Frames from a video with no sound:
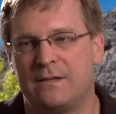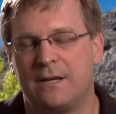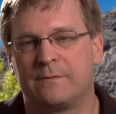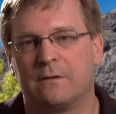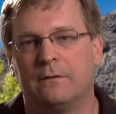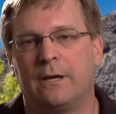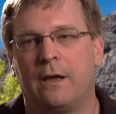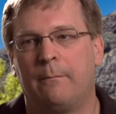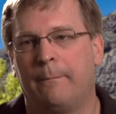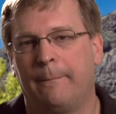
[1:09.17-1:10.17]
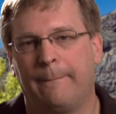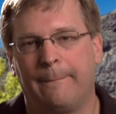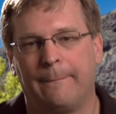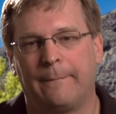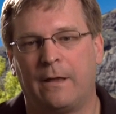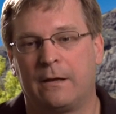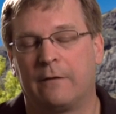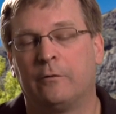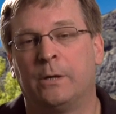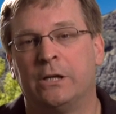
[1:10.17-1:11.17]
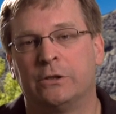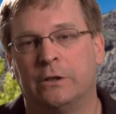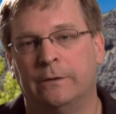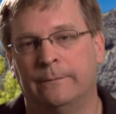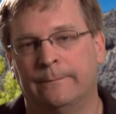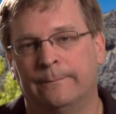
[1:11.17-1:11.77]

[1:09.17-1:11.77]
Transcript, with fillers: Yes, absolutely am. I think everybody should.